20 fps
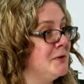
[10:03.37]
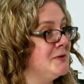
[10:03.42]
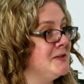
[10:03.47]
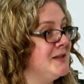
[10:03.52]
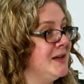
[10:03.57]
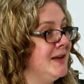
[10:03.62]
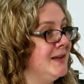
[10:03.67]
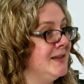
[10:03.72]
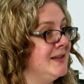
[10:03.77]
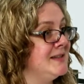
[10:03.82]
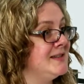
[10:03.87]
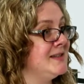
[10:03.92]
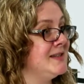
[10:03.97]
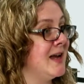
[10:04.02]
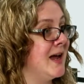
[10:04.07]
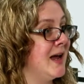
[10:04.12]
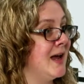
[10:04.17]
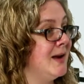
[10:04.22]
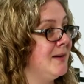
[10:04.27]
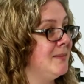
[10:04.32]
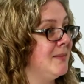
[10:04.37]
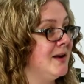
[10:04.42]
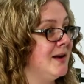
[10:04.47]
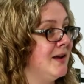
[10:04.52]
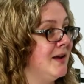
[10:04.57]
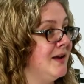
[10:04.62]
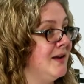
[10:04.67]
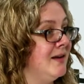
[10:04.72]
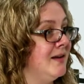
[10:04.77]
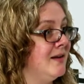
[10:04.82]
be producing these
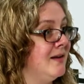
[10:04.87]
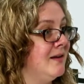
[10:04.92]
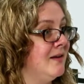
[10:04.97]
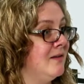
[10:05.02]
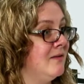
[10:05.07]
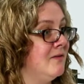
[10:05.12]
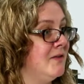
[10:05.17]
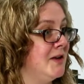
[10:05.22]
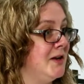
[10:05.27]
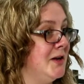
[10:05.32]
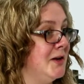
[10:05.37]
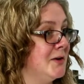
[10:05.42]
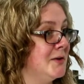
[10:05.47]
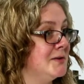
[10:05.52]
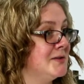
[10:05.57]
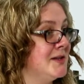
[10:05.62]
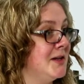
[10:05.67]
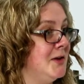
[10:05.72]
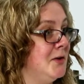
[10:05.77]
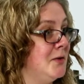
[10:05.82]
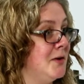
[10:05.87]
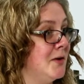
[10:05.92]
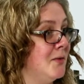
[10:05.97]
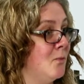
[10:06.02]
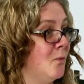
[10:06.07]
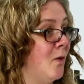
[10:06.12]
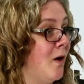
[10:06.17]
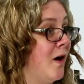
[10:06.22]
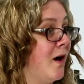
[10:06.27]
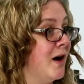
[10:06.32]
ten minute videos that
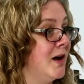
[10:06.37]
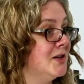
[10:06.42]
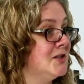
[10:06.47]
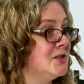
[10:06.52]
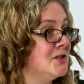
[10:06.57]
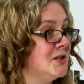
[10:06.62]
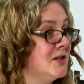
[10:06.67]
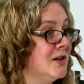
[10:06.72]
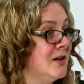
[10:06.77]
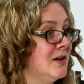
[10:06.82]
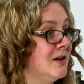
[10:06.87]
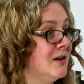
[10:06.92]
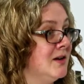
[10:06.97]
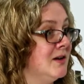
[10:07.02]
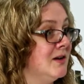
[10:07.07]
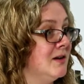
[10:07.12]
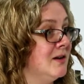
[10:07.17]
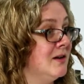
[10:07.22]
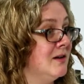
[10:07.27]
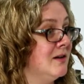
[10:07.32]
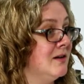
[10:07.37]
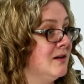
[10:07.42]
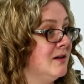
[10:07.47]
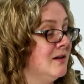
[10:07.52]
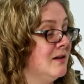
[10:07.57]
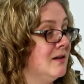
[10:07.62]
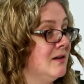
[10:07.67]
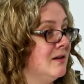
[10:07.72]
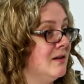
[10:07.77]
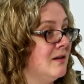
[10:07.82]
you can watch
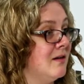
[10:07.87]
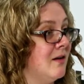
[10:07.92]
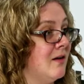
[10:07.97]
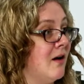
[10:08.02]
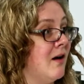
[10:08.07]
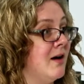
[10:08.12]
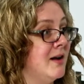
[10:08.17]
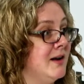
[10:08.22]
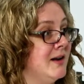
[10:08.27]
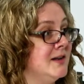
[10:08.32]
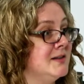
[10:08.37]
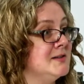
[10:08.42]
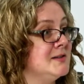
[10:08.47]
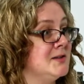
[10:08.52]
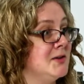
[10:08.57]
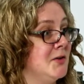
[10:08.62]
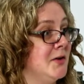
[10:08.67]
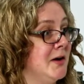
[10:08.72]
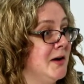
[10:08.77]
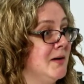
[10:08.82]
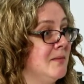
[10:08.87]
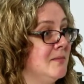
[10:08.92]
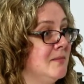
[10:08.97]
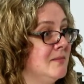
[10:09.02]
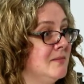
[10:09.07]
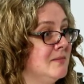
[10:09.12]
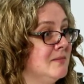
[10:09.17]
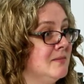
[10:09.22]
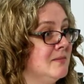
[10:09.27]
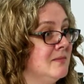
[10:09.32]
Mm, okay. On
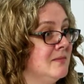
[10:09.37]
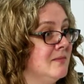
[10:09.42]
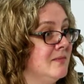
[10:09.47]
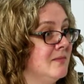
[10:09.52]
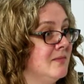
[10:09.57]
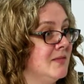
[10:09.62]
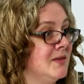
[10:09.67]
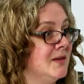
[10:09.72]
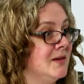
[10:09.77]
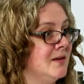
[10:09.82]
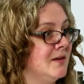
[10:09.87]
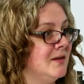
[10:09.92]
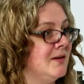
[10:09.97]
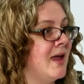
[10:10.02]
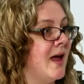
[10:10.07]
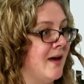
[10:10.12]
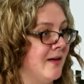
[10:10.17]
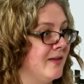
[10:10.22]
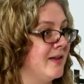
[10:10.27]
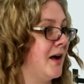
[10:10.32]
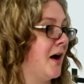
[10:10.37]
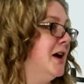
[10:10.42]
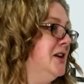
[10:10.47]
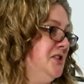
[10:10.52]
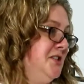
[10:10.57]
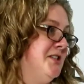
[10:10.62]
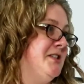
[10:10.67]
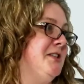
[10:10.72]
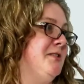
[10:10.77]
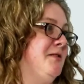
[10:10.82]
Instagram. On I G T V? Yeah,
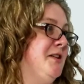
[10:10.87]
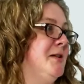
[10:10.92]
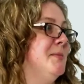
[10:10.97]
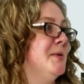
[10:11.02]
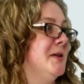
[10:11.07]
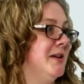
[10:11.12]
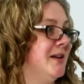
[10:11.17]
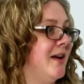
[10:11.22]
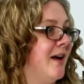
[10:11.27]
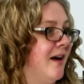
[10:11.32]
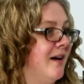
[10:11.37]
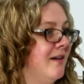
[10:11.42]
like I G T V.